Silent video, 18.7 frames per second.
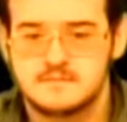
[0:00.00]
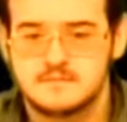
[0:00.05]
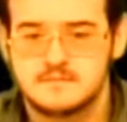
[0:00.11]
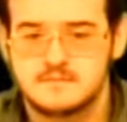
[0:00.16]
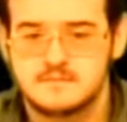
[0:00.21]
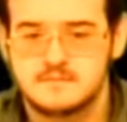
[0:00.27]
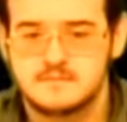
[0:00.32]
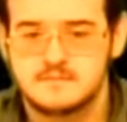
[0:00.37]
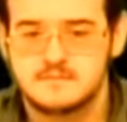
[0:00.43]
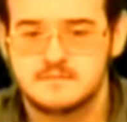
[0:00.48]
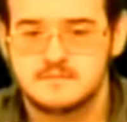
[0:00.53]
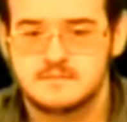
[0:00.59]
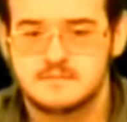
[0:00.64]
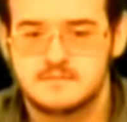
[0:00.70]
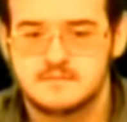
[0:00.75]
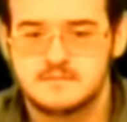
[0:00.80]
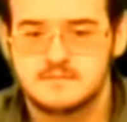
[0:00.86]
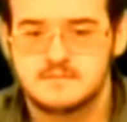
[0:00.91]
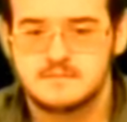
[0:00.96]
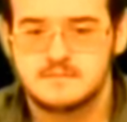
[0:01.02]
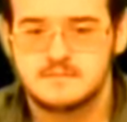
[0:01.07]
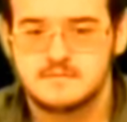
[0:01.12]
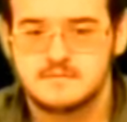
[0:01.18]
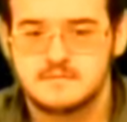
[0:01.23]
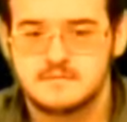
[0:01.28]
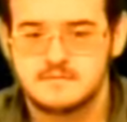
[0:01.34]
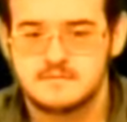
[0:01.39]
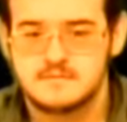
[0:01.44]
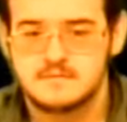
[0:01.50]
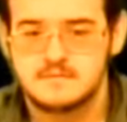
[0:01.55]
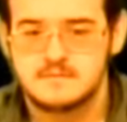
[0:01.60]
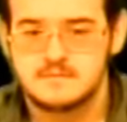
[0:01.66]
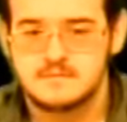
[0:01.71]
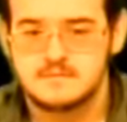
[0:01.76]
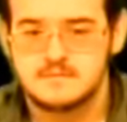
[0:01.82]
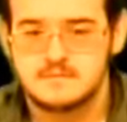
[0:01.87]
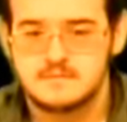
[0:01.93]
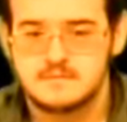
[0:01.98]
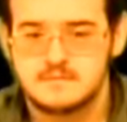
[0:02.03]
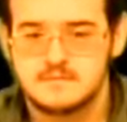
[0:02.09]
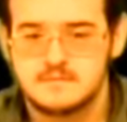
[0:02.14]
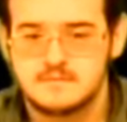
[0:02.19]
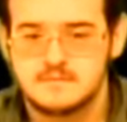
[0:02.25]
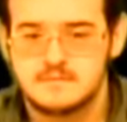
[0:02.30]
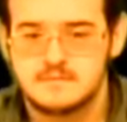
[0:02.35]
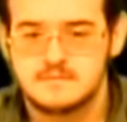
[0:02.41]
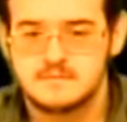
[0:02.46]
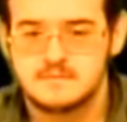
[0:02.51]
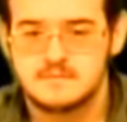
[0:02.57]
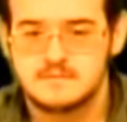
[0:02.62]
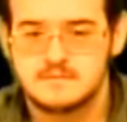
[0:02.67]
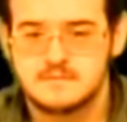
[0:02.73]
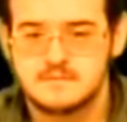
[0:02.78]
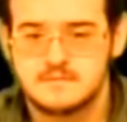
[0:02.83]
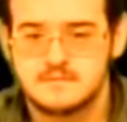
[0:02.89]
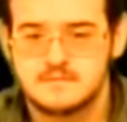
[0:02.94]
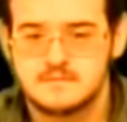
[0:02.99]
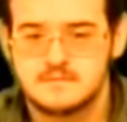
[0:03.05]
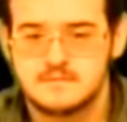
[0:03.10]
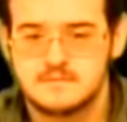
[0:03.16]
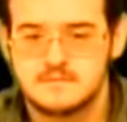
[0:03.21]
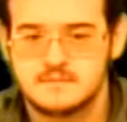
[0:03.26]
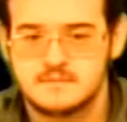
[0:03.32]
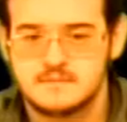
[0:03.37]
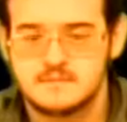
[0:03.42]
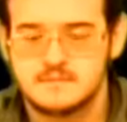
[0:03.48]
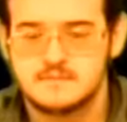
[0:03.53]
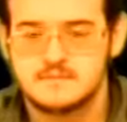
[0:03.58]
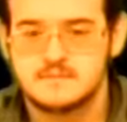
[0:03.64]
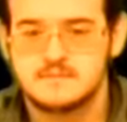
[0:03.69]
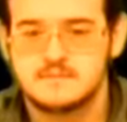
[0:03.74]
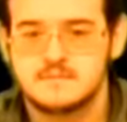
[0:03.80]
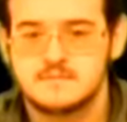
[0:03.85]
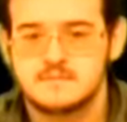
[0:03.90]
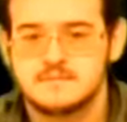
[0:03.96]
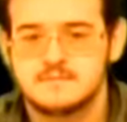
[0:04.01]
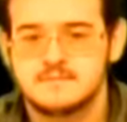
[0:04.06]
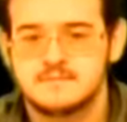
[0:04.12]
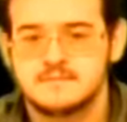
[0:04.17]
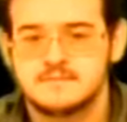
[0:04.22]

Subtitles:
(not speaking)